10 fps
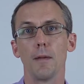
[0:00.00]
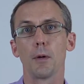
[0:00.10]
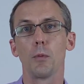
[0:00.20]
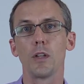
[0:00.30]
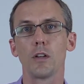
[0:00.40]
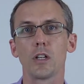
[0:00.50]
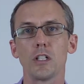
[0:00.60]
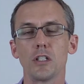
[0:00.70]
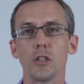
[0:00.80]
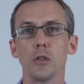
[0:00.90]
But what you've got
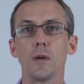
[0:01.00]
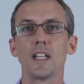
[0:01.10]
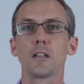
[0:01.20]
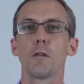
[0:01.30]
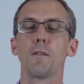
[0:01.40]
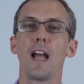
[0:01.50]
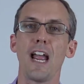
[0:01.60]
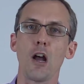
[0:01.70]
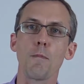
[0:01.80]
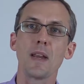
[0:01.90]
to do is look for
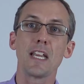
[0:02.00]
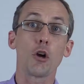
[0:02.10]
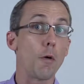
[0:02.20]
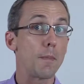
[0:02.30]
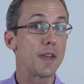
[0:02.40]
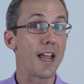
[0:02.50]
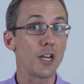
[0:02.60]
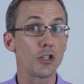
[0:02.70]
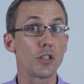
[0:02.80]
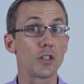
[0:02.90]
how many
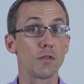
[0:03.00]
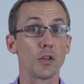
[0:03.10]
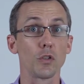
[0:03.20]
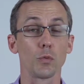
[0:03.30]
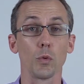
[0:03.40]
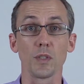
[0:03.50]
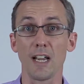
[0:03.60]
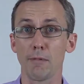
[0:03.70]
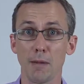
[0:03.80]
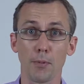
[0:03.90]
combinations of those rules,
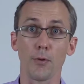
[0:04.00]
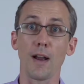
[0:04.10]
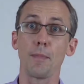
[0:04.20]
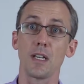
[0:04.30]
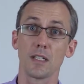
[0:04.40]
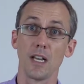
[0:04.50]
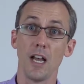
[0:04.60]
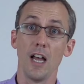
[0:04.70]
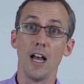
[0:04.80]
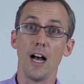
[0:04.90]
how many parameters
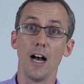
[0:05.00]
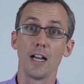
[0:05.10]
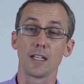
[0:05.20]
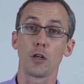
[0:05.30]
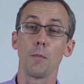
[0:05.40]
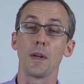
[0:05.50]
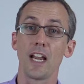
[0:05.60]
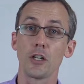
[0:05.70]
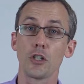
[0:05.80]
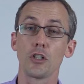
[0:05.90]

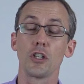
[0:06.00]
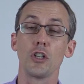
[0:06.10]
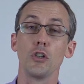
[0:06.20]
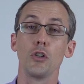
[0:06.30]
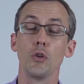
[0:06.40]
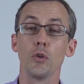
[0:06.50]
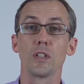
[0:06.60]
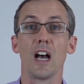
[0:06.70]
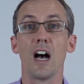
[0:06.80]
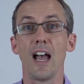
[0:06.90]
combinations that you
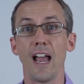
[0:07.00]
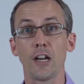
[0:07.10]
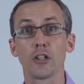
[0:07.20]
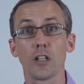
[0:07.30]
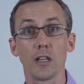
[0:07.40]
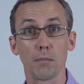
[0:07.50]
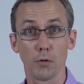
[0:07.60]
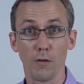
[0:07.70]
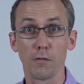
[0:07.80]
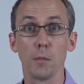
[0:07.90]
use are actually
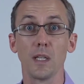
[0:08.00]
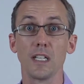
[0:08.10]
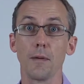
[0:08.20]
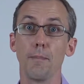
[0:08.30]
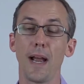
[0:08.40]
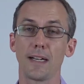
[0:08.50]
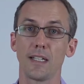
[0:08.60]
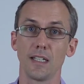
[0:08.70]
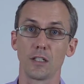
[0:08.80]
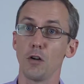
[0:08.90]
profitable in your
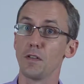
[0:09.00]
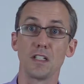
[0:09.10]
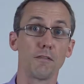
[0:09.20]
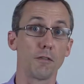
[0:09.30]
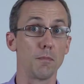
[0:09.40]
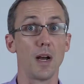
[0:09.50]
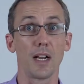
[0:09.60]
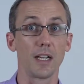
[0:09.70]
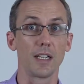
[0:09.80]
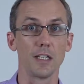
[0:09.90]
backtest over different
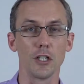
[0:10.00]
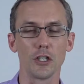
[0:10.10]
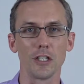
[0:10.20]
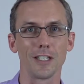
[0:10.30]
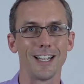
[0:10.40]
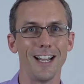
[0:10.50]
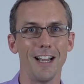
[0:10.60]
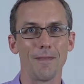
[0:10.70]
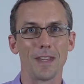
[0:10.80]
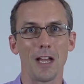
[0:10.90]
market conditions.
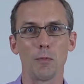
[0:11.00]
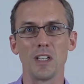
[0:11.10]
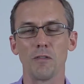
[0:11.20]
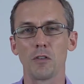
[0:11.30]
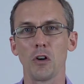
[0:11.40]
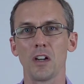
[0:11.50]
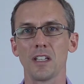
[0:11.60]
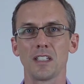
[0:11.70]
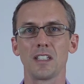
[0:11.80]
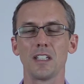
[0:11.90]
And when you've got a
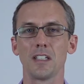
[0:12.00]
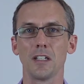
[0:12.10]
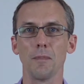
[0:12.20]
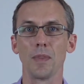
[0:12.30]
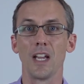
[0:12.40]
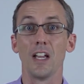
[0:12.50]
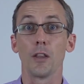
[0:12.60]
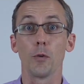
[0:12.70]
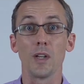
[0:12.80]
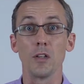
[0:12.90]
system
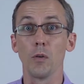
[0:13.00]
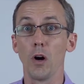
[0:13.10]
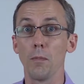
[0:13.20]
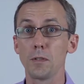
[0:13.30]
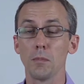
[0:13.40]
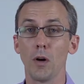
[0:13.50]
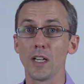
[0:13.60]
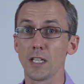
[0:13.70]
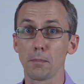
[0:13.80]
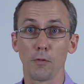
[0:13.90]
that when you
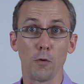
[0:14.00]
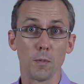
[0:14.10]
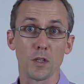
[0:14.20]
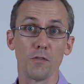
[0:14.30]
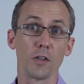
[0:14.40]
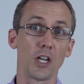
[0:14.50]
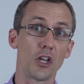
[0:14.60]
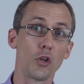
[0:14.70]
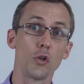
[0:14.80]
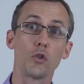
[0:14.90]
optimize it performs over a
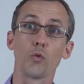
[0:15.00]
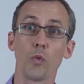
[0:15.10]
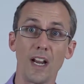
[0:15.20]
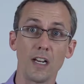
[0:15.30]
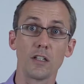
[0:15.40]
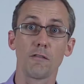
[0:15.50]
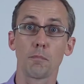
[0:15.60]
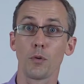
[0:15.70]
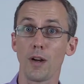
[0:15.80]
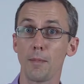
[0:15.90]
huge range of
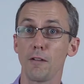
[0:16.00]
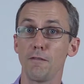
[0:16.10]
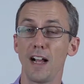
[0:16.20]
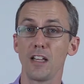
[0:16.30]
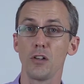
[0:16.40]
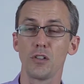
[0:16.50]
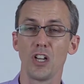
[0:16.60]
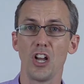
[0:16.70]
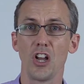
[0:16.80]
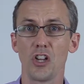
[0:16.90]
parameter
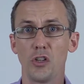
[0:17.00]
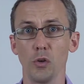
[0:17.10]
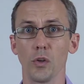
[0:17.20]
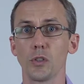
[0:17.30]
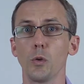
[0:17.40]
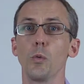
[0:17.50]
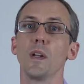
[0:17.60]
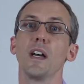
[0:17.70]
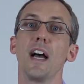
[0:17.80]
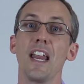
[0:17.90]
values, you're onto a
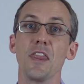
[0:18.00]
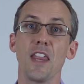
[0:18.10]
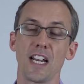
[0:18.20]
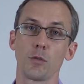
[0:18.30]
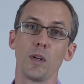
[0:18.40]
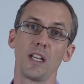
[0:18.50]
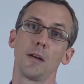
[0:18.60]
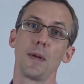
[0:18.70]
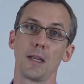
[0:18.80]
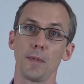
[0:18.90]
winner, and that's where you're
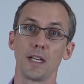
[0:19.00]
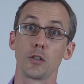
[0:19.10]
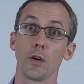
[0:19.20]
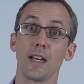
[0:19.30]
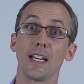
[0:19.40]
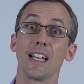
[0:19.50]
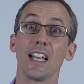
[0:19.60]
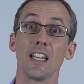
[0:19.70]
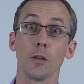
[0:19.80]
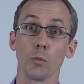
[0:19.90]
going to make money trading
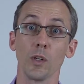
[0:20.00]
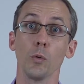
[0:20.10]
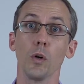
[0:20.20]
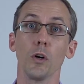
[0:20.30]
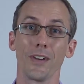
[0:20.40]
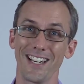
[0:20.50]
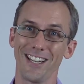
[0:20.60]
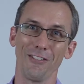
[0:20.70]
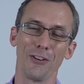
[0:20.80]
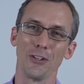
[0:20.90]
in the real world in
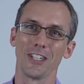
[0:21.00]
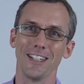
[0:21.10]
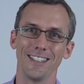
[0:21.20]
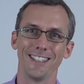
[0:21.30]
the future.